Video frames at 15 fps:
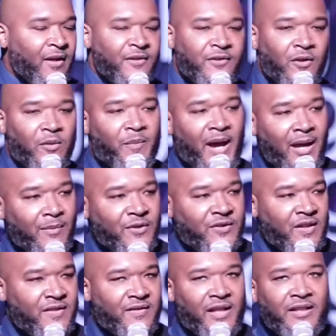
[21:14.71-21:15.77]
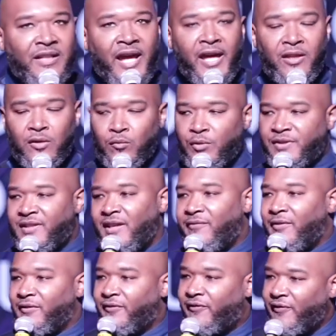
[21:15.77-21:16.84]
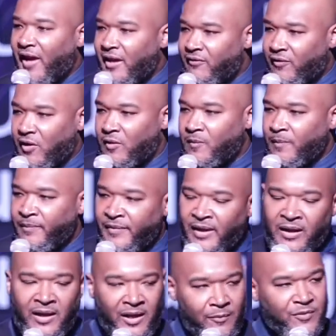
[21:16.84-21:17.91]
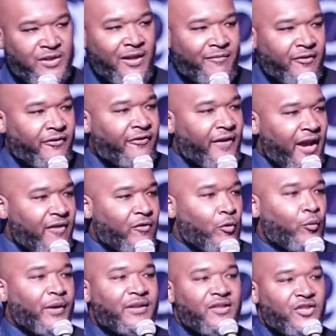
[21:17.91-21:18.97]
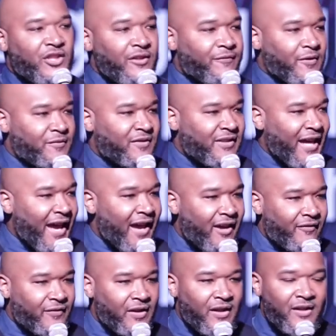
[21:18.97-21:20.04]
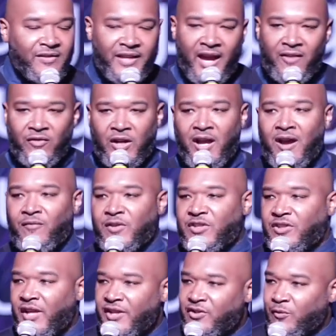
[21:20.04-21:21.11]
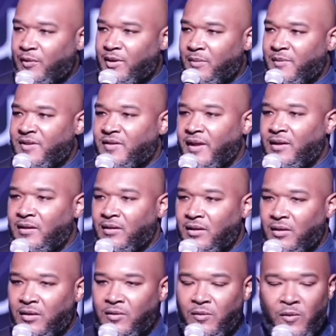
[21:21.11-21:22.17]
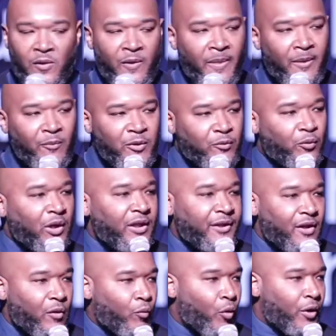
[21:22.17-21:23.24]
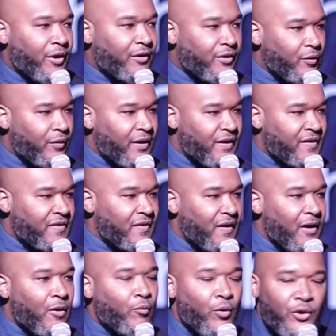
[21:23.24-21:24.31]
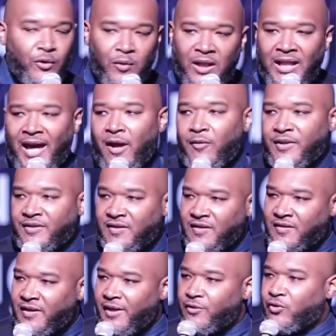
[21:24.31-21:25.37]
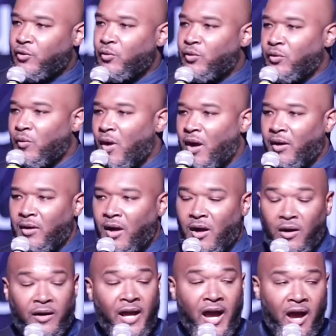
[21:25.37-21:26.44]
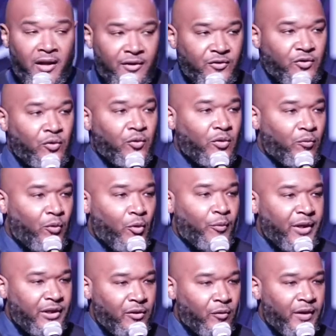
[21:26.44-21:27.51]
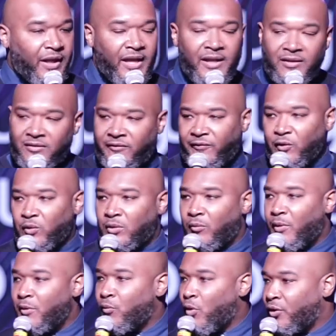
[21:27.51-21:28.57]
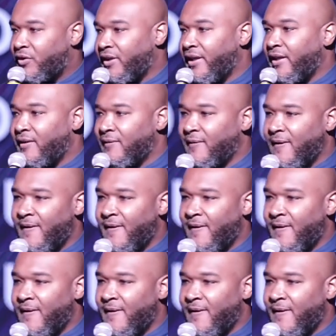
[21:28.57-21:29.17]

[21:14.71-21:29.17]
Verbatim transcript: So the Bible says that Daniel was given favor, and he was given favor with the chief of staff to have a conversation with him to say, Look, we really don't want to do this. Will you allow us to stay true to our, our God and true to what we do and eat the food that we want to eat?